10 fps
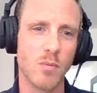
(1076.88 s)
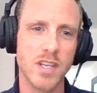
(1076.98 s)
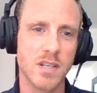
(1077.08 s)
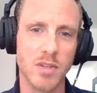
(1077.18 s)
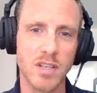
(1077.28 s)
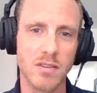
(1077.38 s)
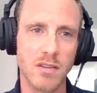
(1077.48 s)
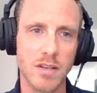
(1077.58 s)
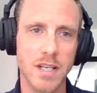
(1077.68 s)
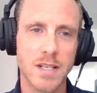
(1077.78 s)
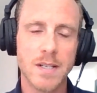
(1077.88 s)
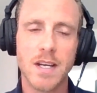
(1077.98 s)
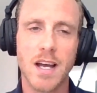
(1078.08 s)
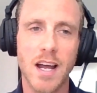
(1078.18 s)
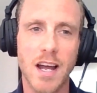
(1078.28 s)
waste your money on a lawyer,
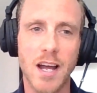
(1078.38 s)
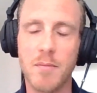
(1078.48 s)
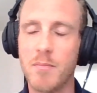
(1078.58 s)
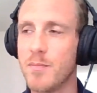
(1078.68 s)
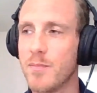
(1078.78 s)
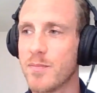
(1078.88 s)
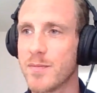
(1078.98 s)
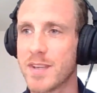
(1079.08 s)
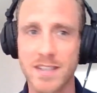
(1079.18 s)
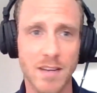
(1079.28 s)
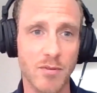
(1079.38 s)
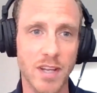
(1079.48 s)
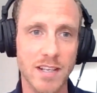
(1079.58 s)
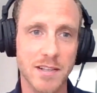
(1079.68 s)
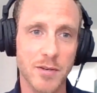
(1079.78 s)
because
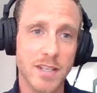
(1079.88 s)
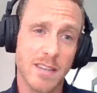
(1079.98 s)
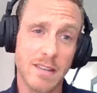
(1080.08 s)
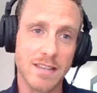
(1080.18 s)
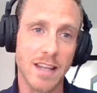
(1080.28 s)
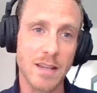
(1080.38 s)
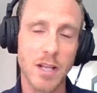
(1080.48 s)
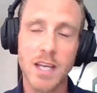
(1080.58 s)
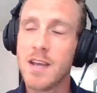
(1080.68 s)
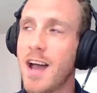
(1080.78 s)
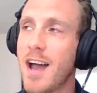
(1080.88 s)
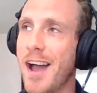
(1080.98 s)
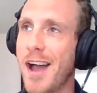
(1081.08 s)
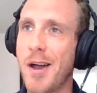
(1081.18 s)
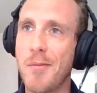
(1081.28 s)
everyone hates lawyers, understandably.
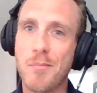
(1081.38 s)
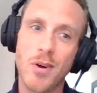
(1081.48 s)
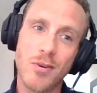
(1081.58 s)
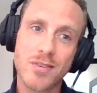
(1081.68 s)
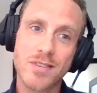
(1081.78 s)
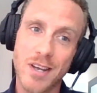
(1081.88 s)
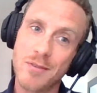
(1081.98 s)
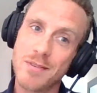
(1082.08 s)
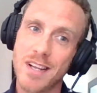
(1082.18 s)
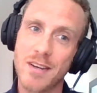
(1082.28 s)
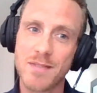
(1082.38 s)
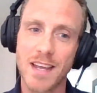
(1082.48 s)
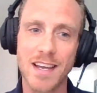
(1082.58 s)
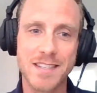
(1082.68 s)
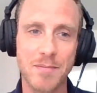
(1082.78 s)
But also,
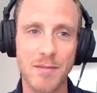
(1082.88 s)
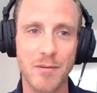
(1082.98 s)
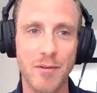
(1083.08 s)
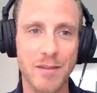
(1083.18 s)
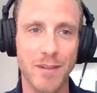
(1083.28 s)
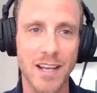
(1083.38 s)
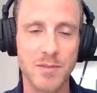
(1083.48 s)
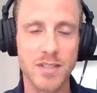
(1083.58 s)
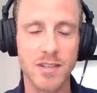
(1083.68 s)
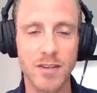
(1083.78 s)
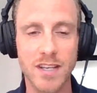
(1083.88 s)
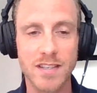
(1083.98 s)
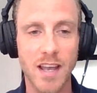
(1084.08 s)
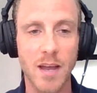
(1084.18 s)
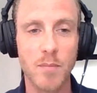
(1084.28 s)
that is a bit of a red flag to us
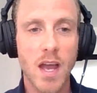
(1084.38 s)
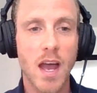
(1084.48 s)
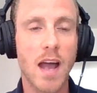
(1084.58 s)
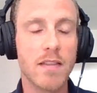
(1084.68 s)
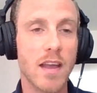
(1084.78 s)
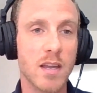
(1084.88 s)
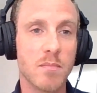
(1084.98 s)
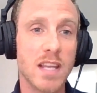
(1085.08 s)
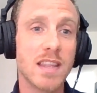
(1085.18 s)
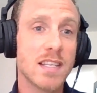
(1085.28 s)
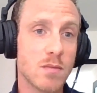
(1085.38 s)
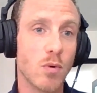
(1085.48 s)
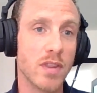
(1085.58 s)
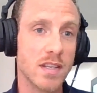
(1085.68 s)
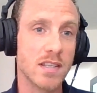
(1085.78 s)
lawyers. And that can be, this is
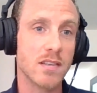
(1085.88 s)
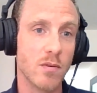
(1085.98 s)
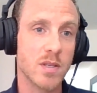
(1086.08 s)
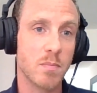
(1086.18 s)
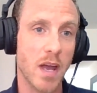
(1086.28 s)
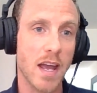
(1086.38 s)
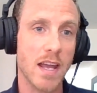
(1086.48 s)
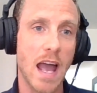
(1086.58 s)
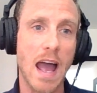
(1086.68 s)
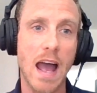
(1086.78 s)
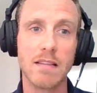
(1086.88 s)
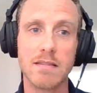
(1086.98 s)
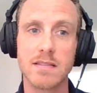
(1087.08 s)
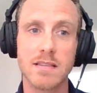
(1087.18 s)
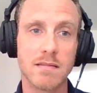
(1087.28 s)
what this is going to pay,
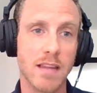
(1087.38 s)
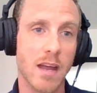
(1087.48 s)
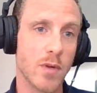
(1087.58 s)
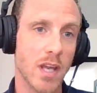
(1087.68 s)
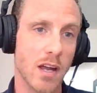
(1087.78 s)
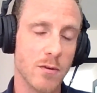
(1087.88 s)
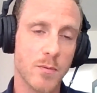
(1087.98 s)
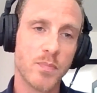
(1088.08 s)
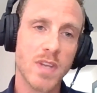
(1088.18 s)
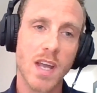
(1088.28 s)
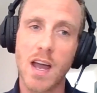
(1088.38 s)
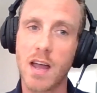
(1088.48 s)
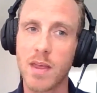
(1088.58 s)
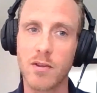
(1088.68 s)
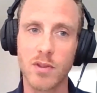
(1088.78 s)
and there we go.
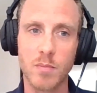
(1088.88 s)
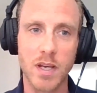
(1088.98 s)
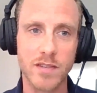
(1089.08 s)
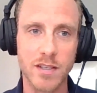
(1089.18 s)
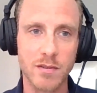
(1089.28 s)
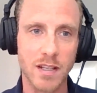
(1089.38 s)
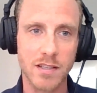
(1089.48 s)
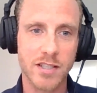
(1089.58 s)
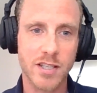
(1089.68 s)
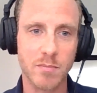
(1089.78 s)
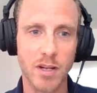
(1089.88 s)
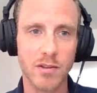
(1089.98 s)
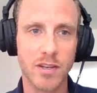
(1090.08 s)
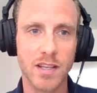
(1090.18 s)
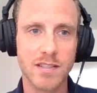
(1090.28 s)
And then on a bit of due diligence, you might
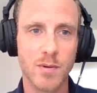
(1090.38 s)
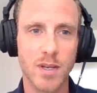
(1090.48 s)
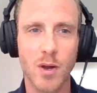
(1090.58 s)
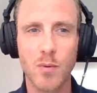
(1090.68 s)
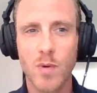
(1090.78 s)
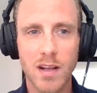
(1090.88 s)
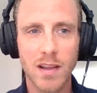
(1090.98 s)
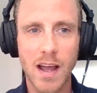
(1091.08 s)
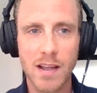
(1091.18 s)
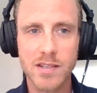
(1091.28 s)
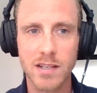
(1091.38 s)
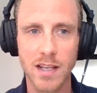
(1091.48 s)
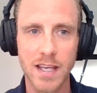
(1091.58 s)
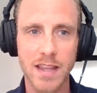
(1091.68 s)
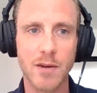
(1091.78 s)
look into it and go, well,
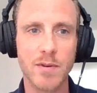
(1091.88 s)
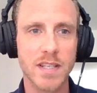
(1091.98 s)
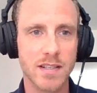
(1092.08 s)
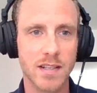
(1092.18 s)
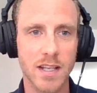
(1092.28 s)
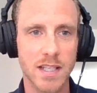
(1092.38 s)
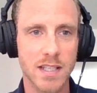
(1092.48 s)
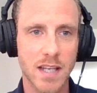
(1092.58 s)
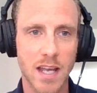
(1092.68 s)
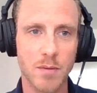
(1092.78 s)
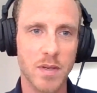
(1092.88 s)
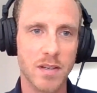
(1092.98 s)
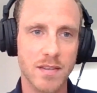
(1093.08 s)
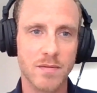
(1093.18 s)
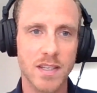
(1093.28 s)
actually, there is a sliding scale,
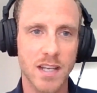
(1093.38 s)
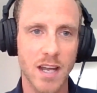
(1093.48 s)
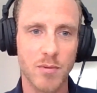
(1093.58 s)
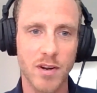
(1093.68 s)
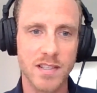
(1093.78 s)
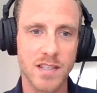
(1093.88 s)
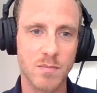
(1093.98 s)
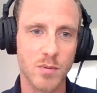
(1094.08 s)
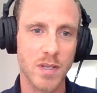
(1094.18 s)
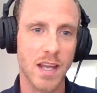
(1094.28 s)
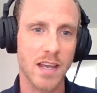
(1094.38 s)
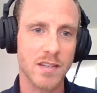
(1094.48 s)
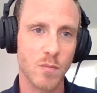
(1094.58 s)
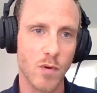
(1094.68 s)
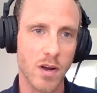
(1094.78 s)
because if the share price is between
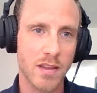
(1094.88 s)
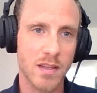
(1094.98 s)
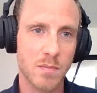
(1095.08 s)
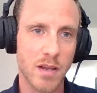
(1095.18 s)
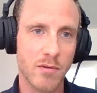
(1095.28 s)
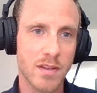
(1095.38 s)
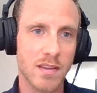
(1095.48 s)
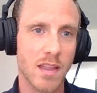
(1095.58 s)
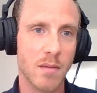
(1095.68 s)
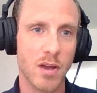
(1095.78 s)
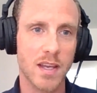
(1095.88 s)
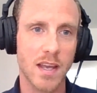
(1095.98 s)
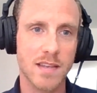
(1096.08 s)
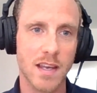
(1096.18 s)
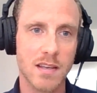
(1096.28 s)
X and Y at this period, then they might
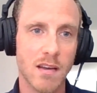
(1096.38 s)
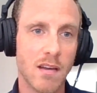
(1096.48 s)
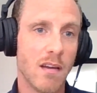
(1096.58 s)
get 50%